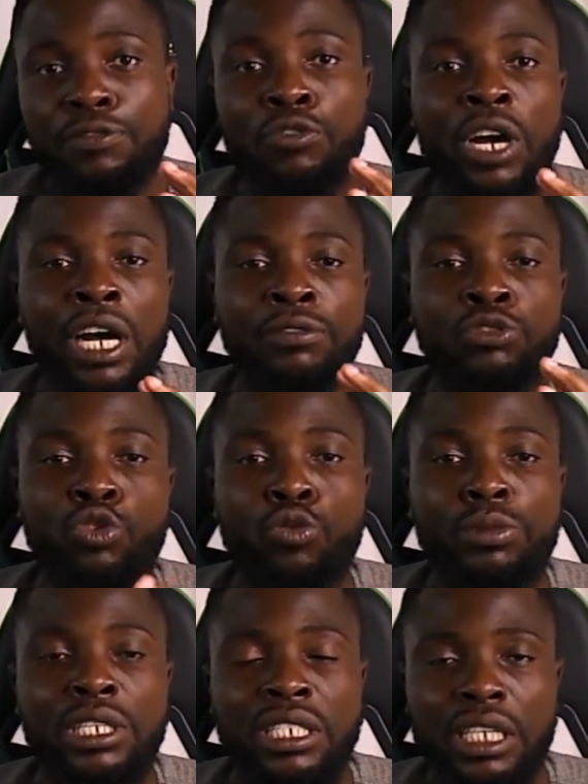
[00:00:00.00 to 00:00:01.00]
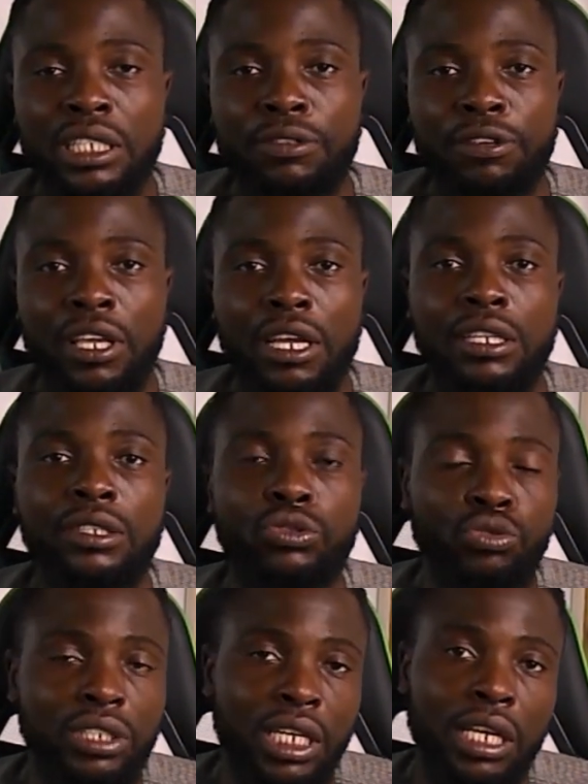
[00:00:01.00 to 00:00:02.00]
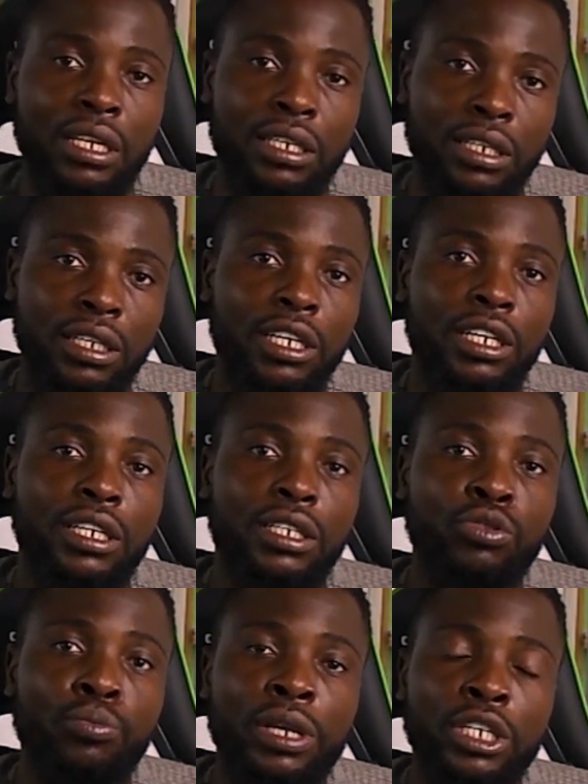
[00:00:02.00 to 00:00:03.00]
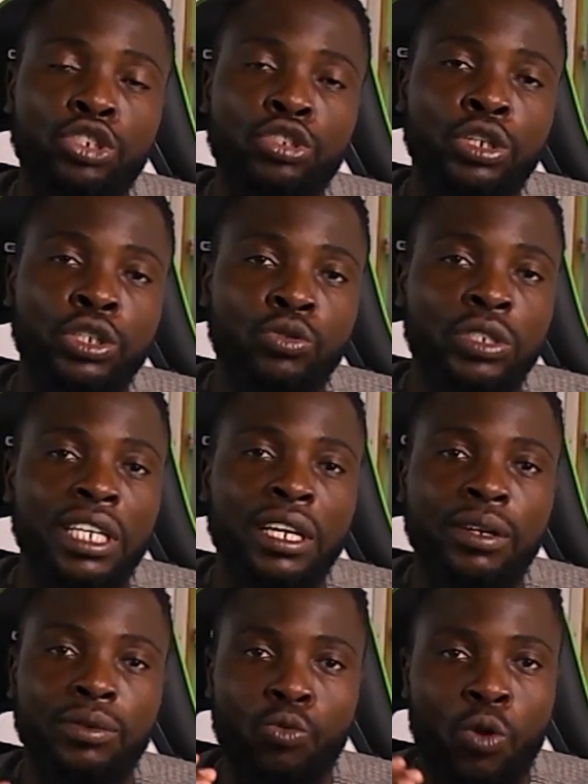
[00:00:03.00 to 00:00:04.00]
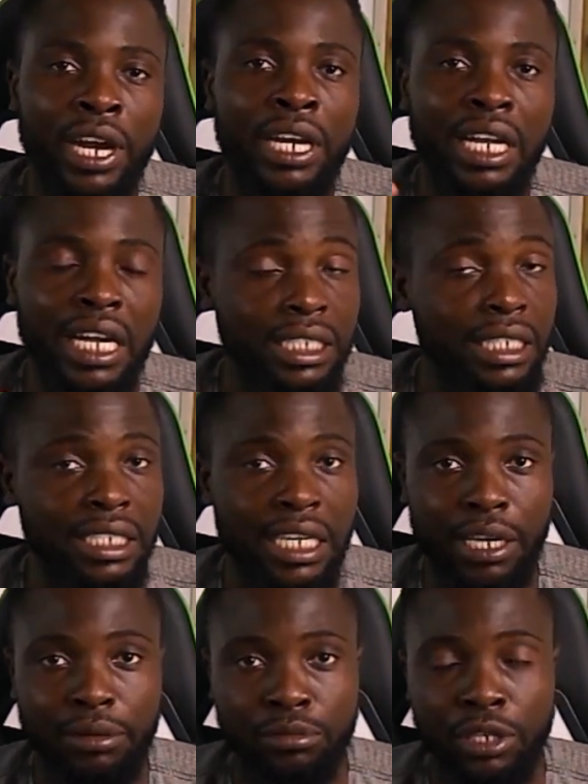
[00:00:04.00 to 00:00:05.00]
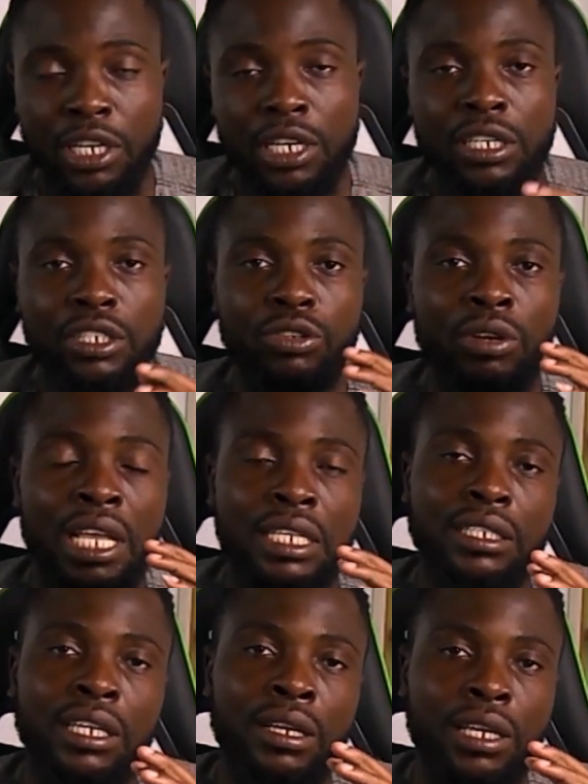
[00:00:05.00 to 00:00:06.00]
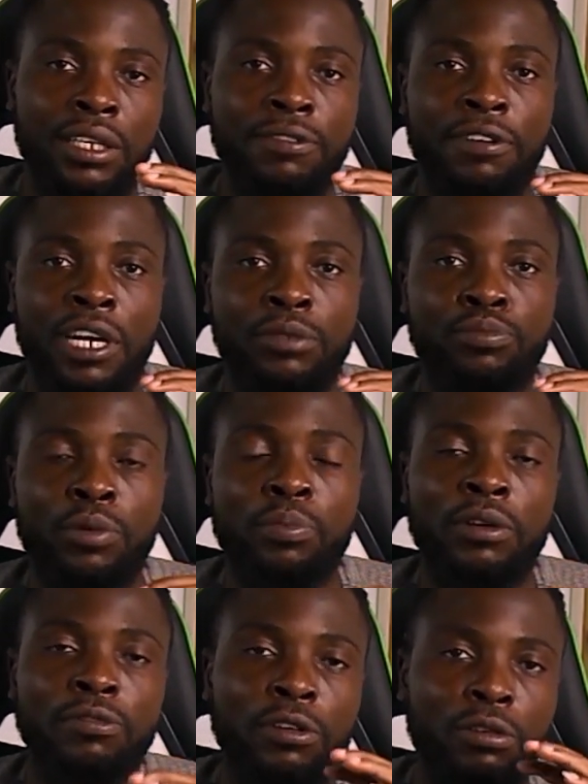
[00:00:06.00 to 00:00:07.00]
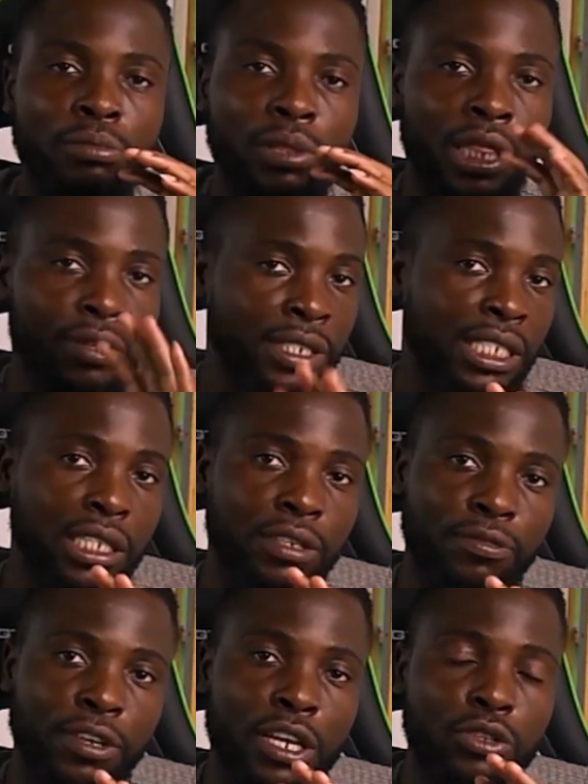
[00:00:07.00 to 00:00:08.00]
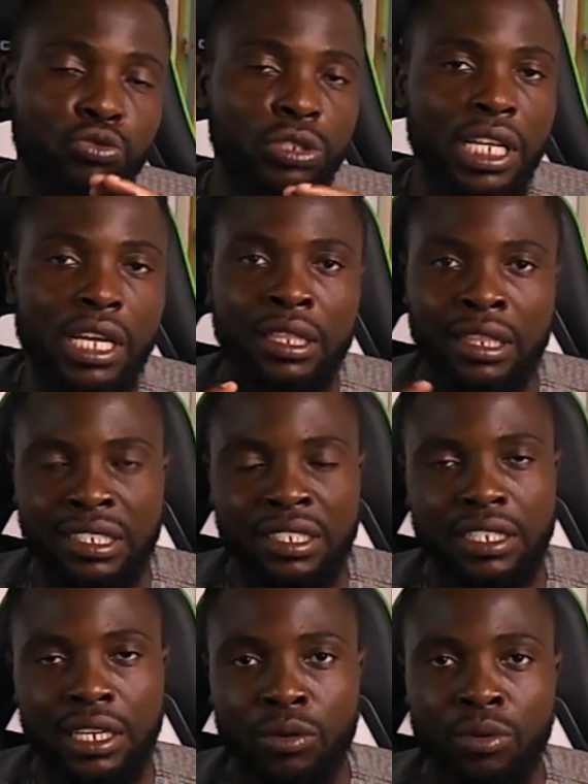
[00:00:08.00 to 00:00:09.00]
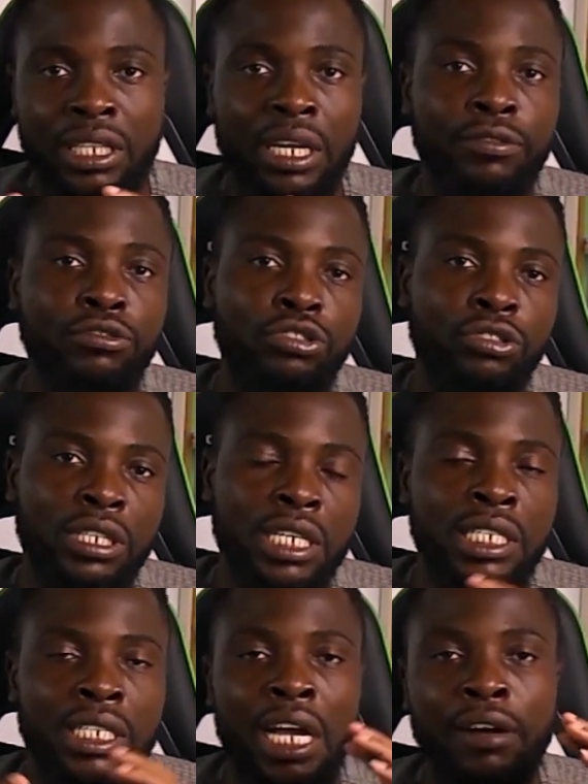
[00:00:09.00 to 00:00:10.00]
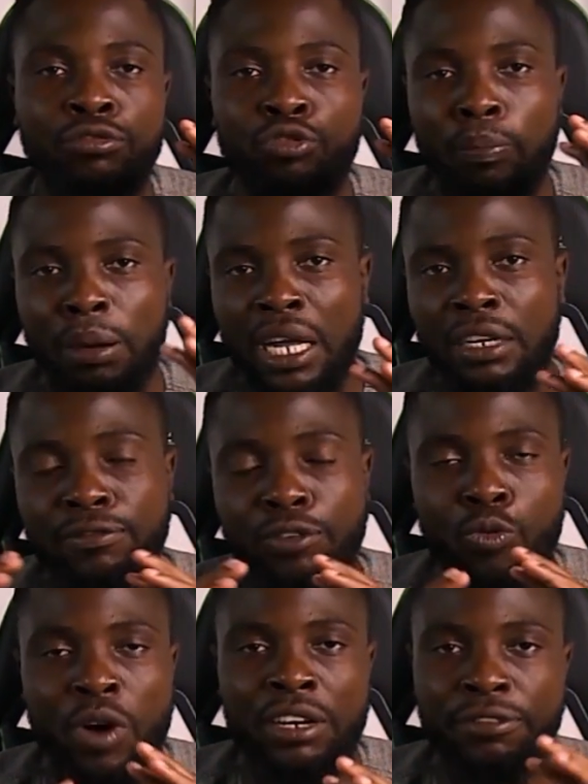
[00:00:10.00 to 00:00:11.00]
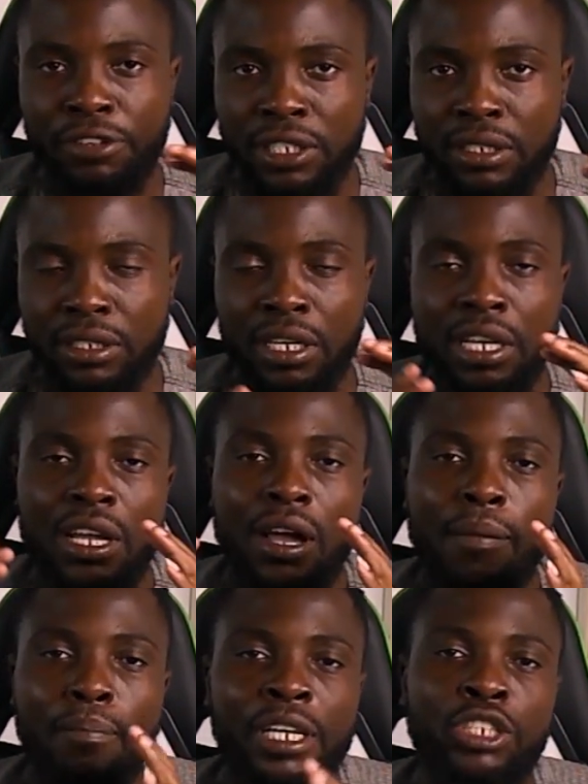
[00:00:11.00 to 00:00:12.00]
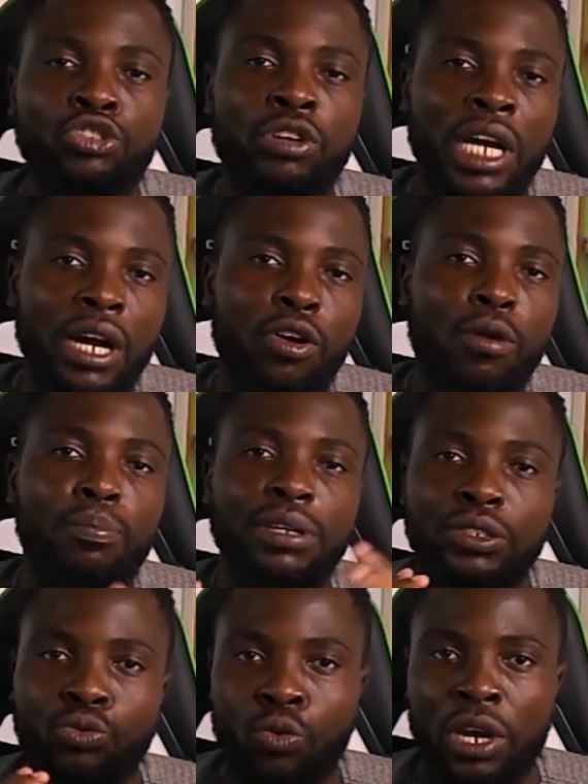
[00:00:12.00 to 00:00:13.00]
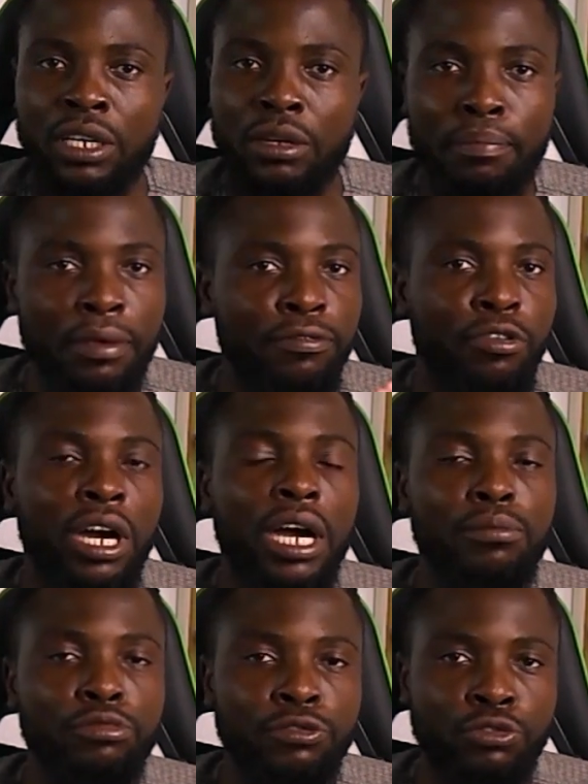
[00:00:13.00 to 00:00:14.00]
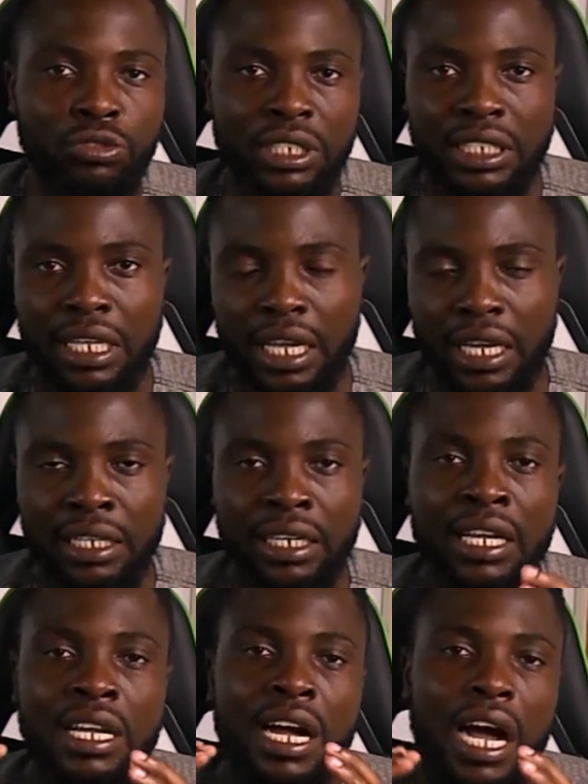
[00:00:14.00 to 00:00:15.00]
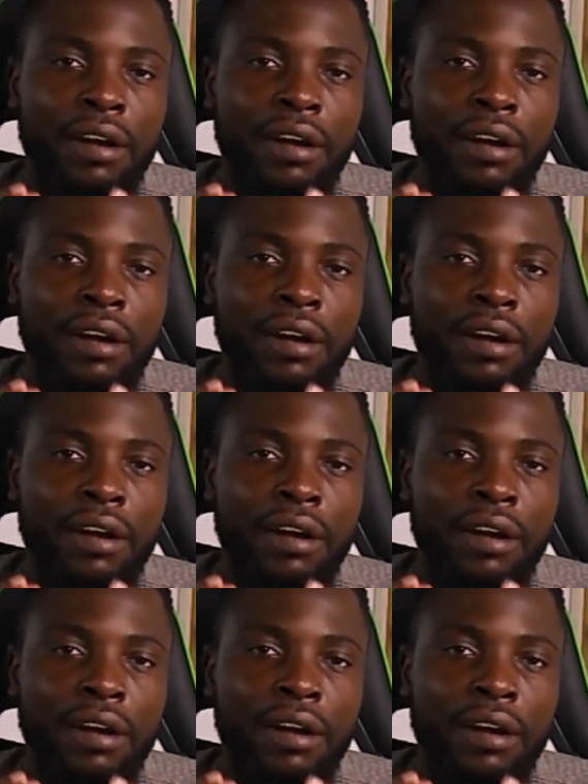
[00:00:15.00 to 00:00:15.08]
If you have so many certificates to take, you make sure you take one at a time. So let's say if I prepare for 3 certificates to take this year, what I have to do is I have to plan for one first. Make sure I complete one before I move to the second.